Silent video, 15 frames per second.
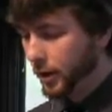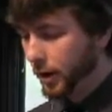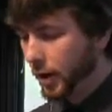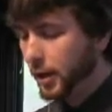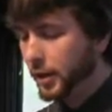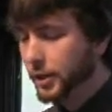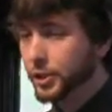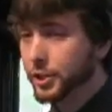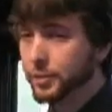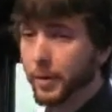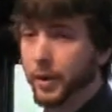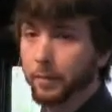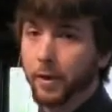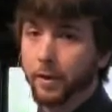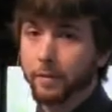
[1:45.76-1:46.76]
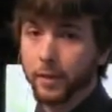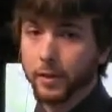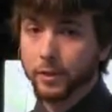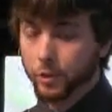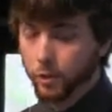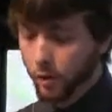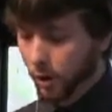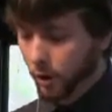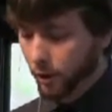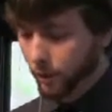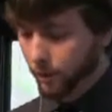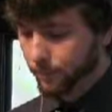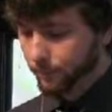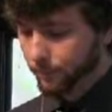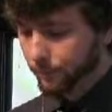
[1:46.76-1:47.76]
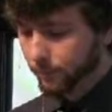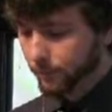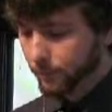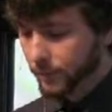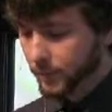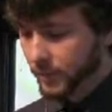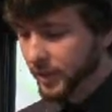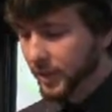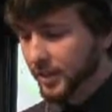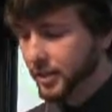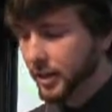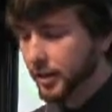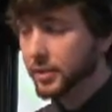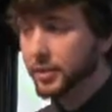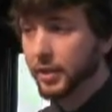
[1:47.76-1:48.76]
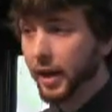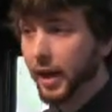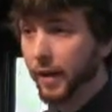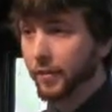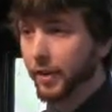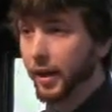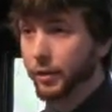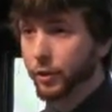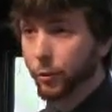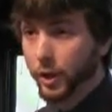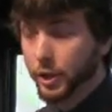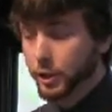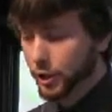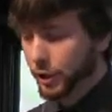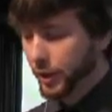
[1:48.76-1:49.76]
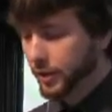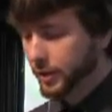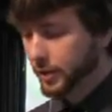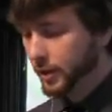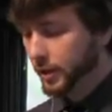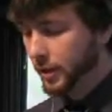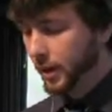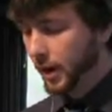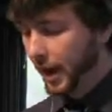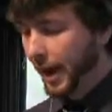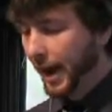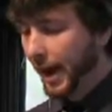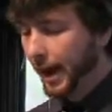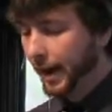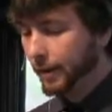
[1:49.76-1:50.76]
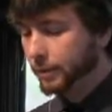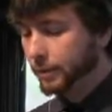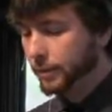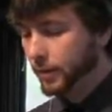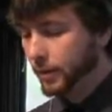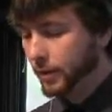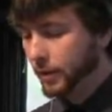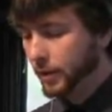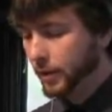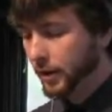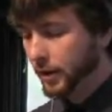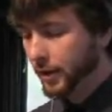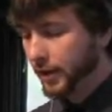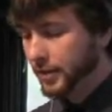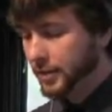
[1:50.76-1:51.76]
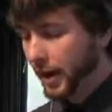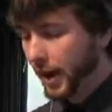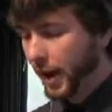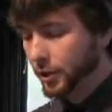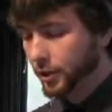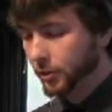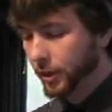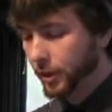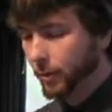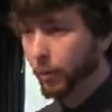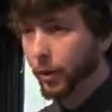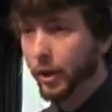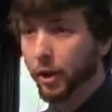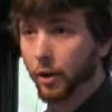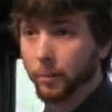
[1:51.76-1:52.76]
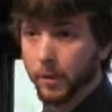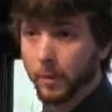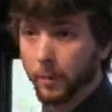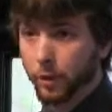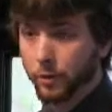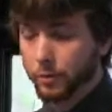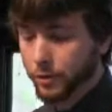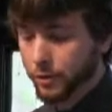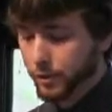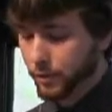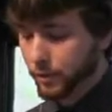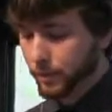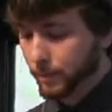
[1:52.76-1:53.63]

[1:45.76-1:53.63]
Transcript: College has made my faith stronger. That's not to say I haven't had to question it. I have, and that's actually what helped me most.